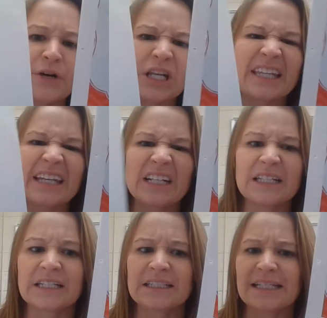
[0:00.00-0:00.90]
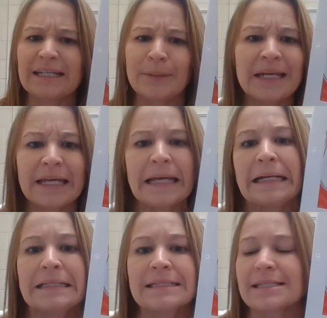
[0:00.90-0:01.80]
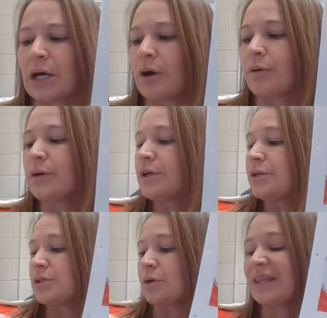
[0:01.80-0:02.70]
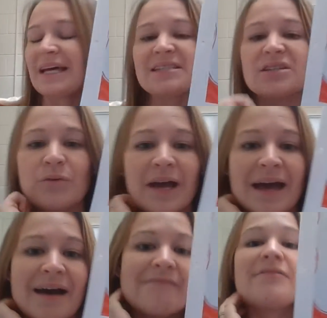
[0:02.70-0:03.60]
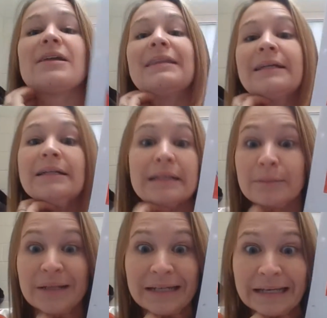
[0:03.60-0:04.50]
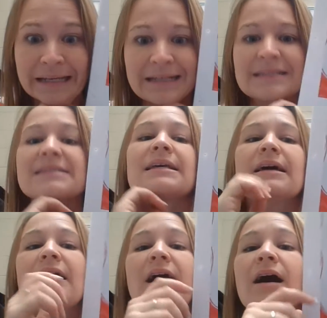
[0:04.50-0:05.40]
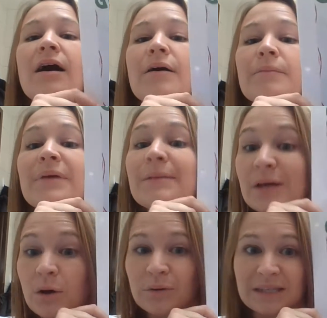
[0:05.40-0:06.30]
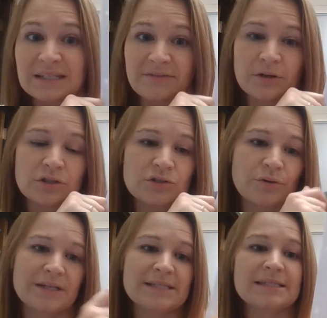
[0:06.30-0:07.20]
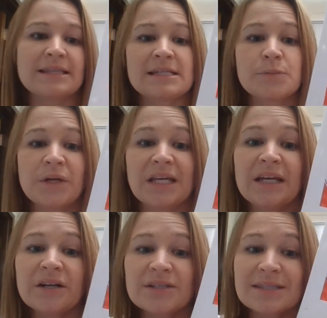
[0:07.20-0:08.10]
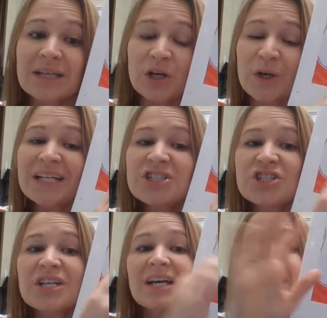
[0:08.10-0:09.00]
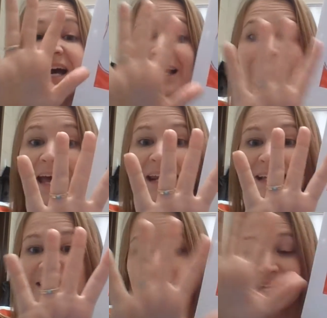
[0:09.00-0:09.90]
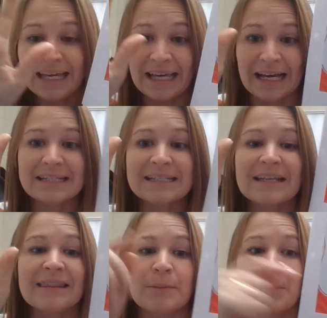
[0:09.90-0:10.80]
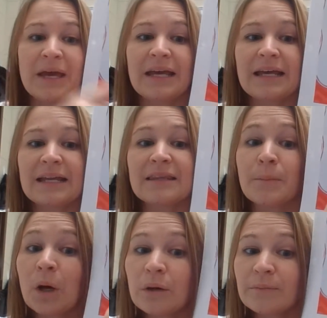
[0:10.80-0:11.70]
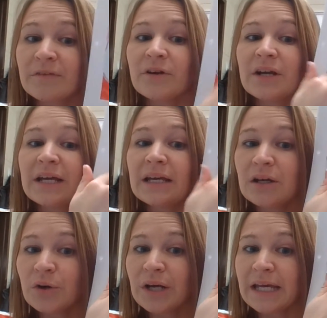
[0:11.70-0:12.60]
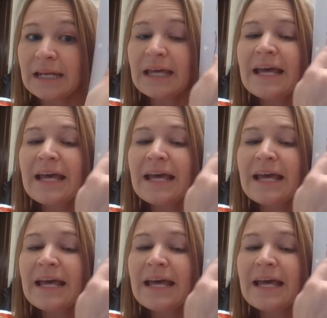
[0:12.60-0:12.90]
little itty bitty hands though. So unless you have little itty bitty hands, maybe go with a different choice. This one here is the Grinch. Again, it's a hand. They painted the palm of their hand green,